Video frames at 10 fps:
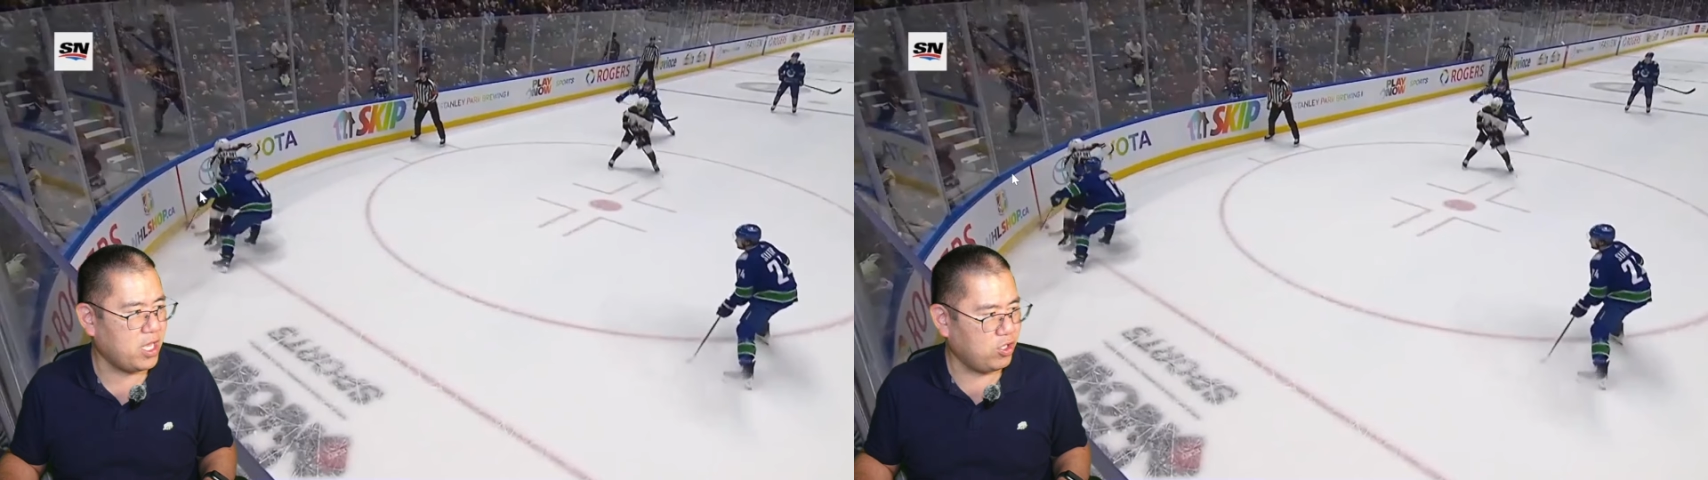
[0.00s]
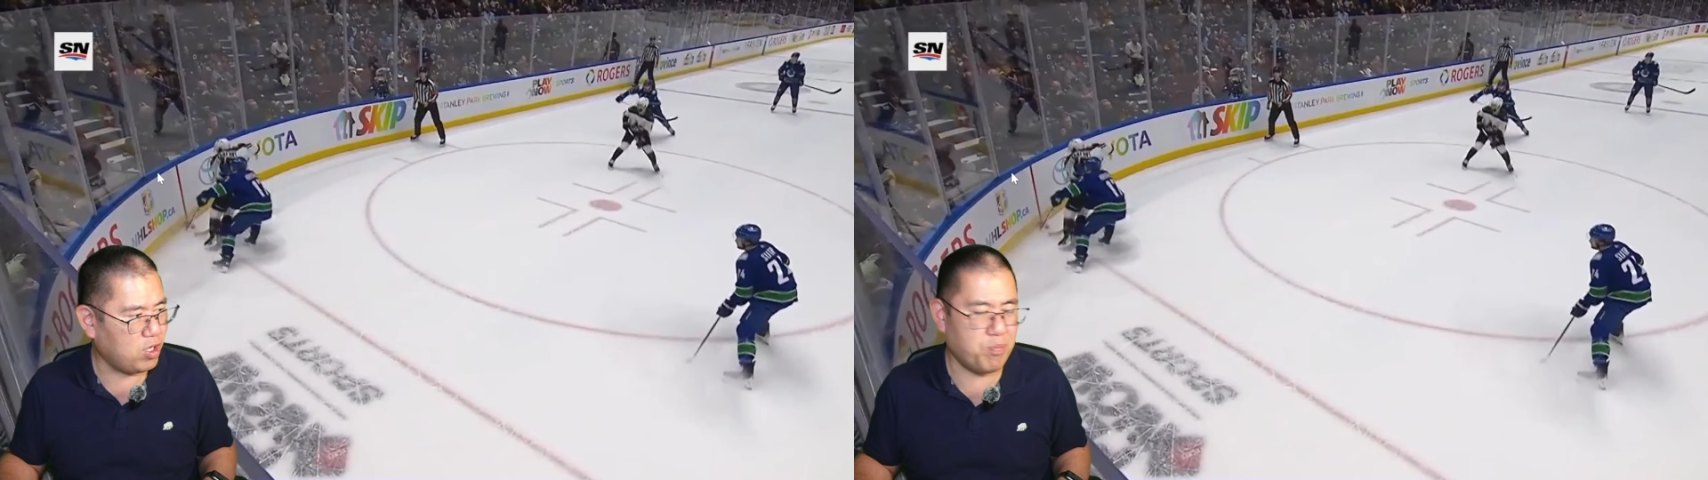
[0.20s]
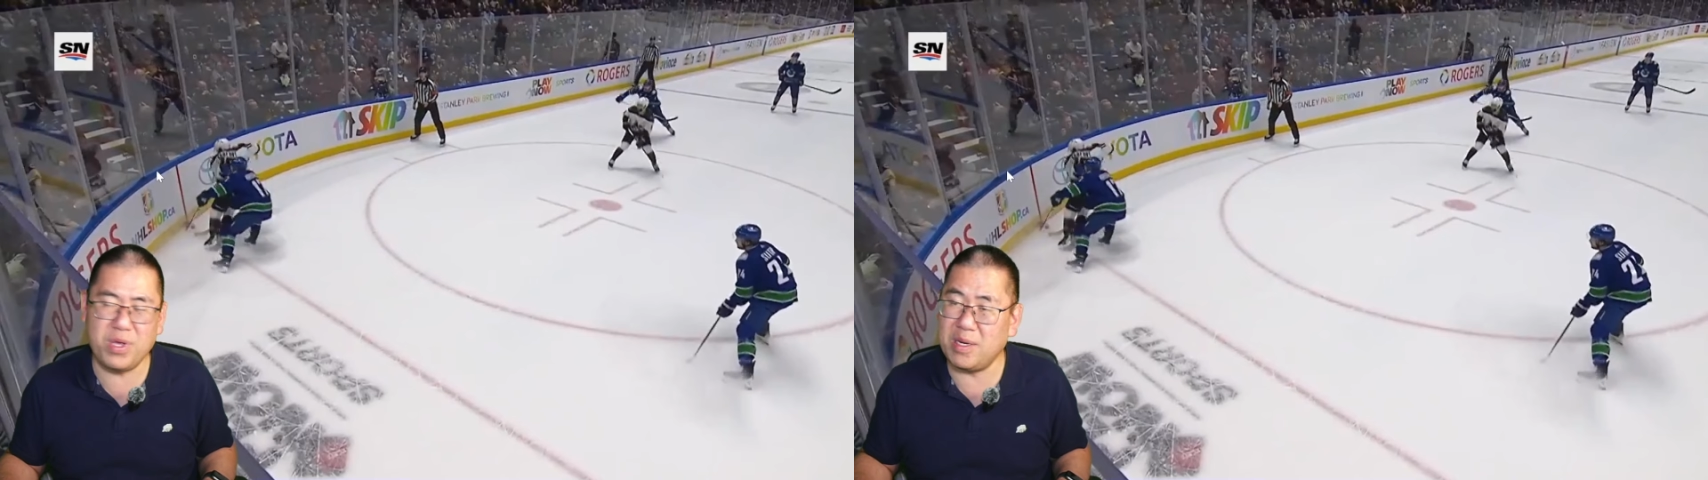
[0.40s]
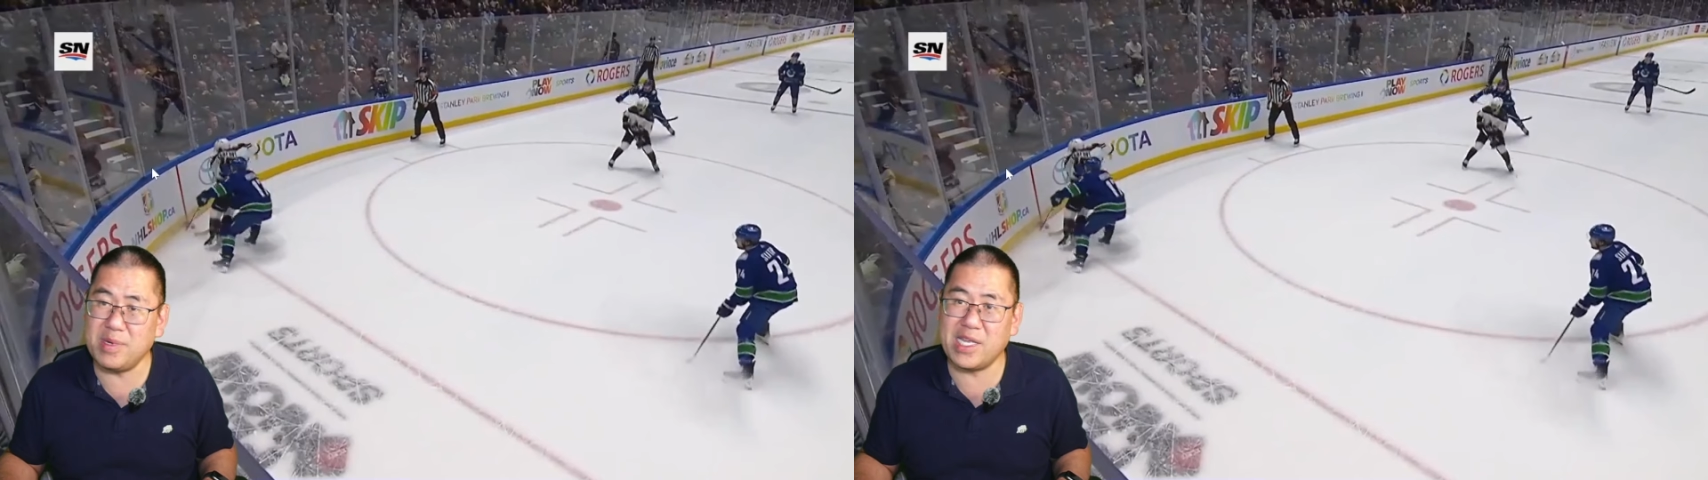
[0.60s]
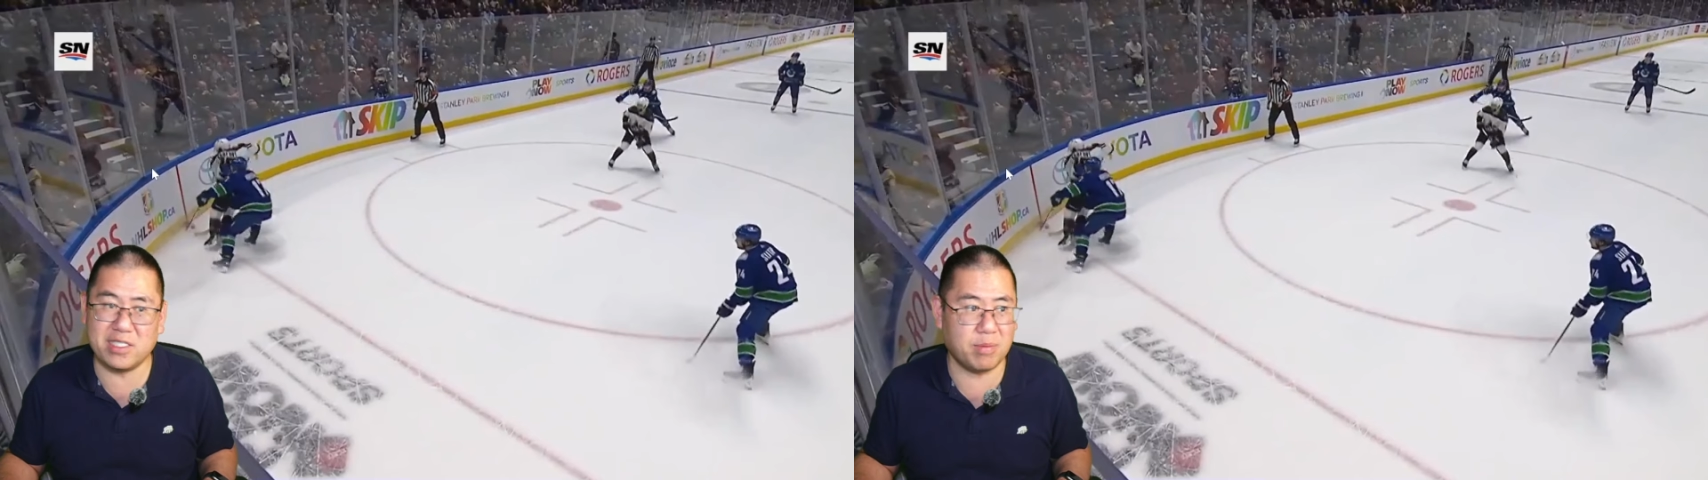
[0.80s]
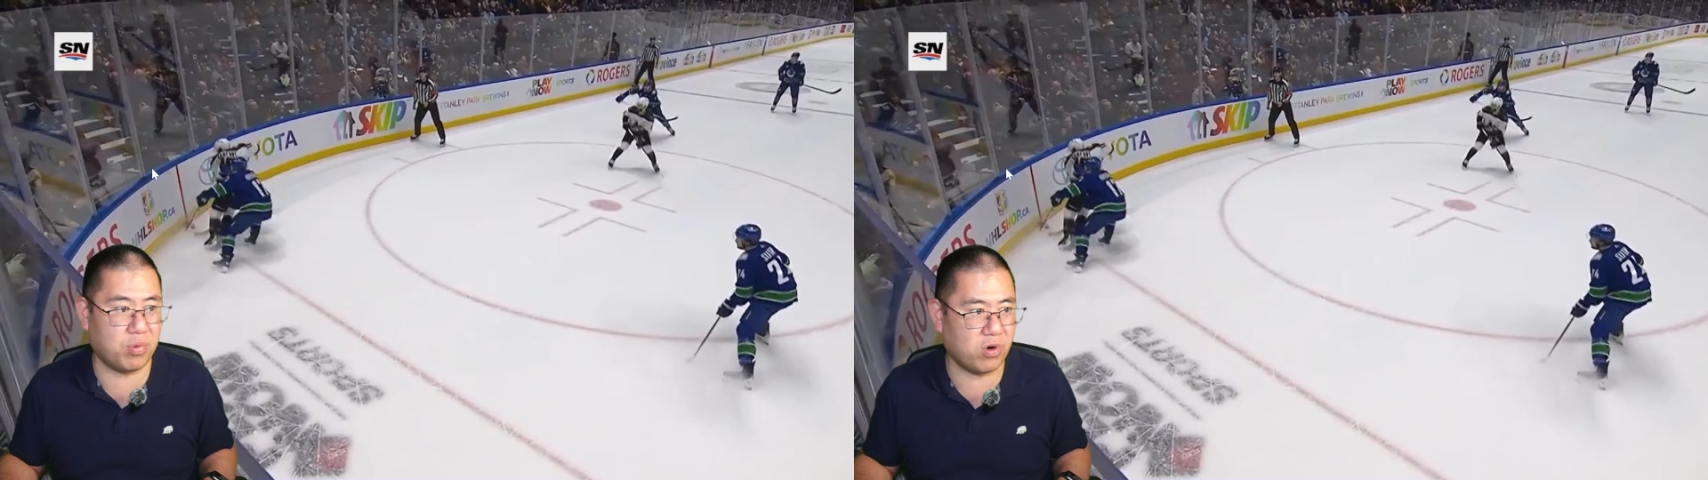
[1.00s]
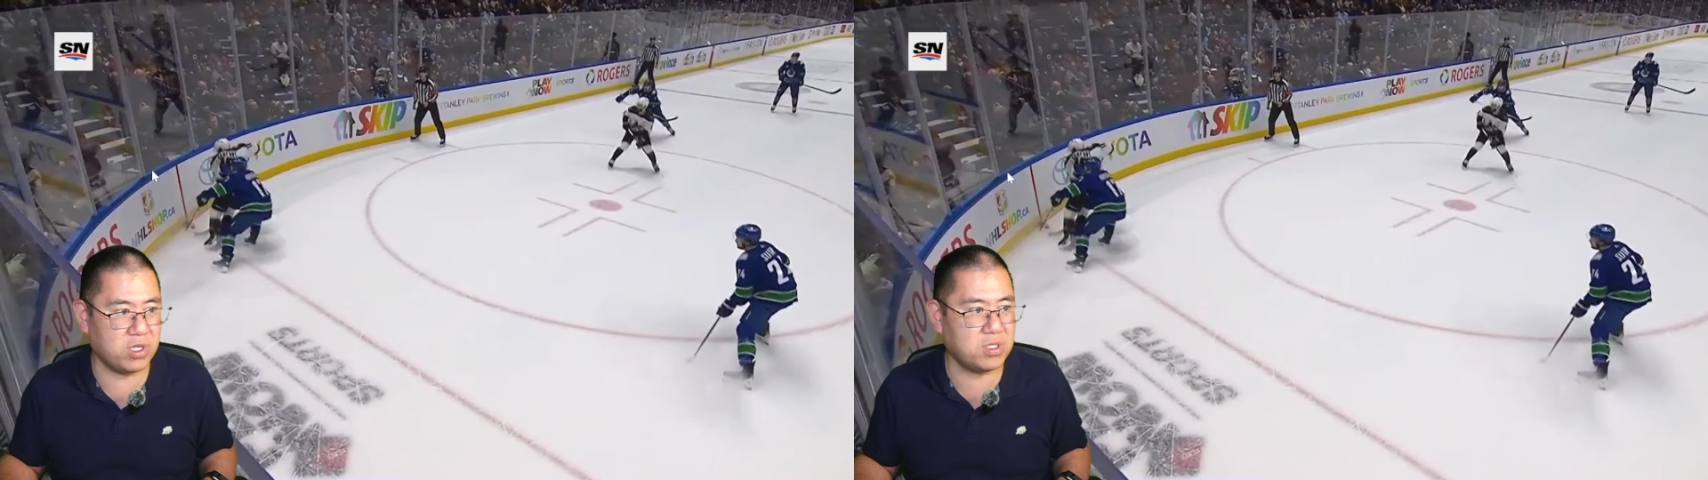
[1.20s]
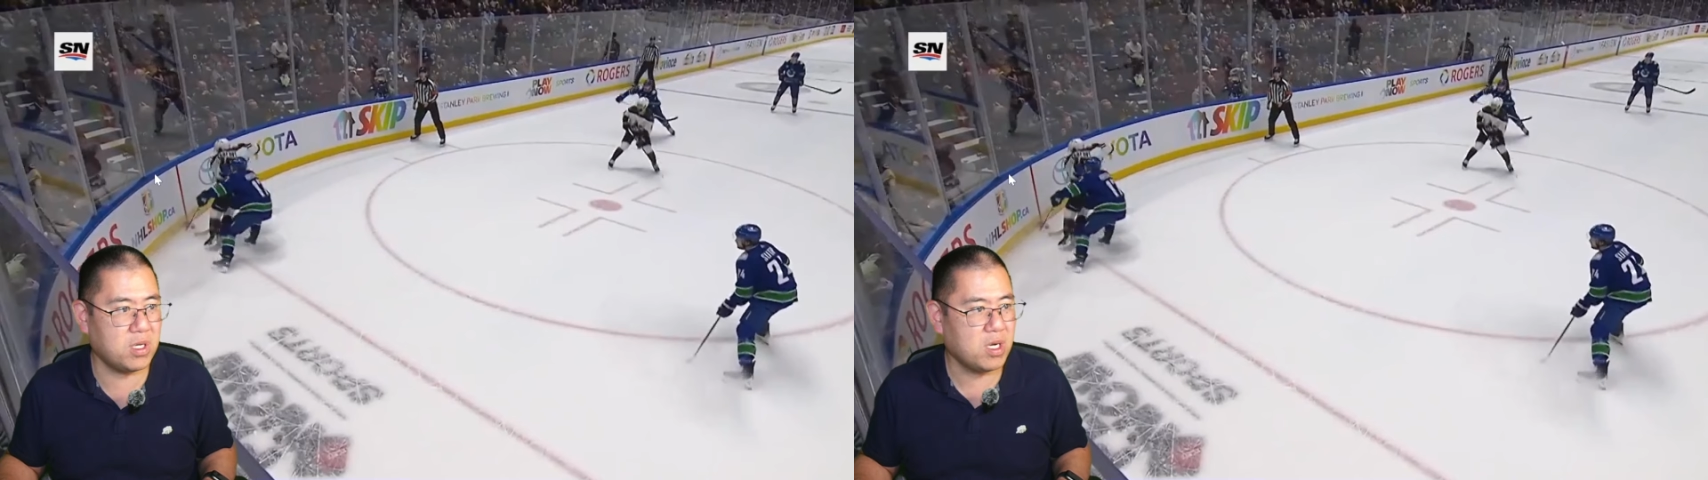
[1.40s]
You can pin him against the
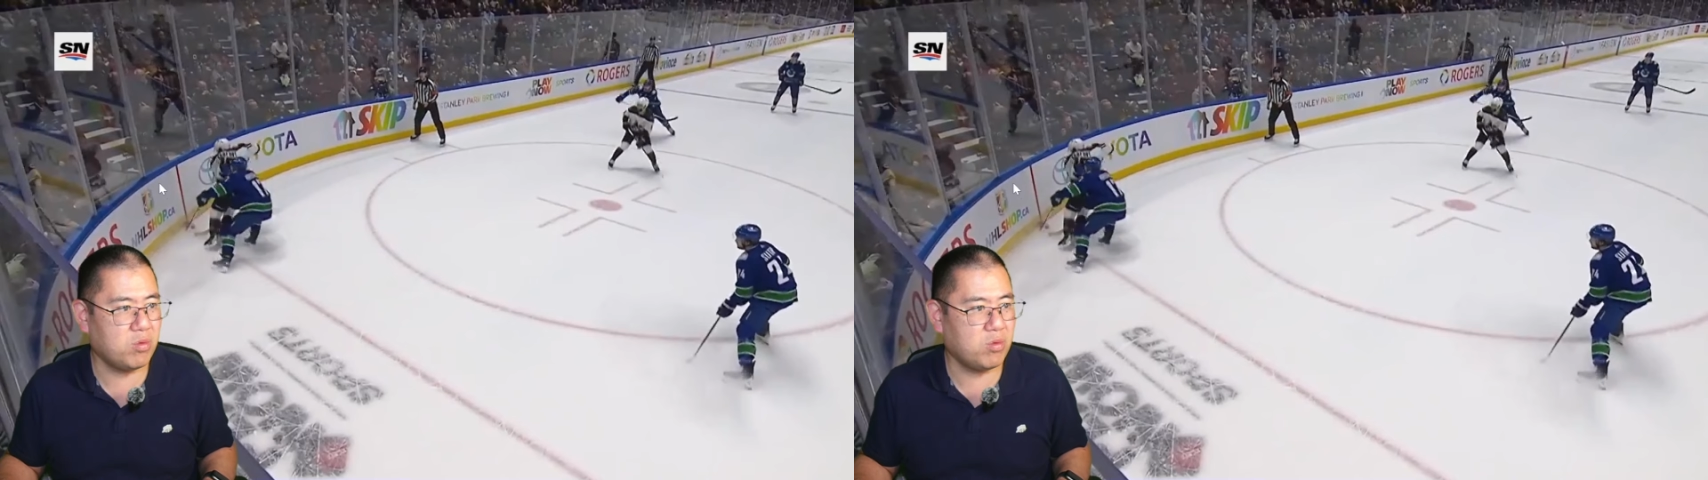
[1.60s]
boards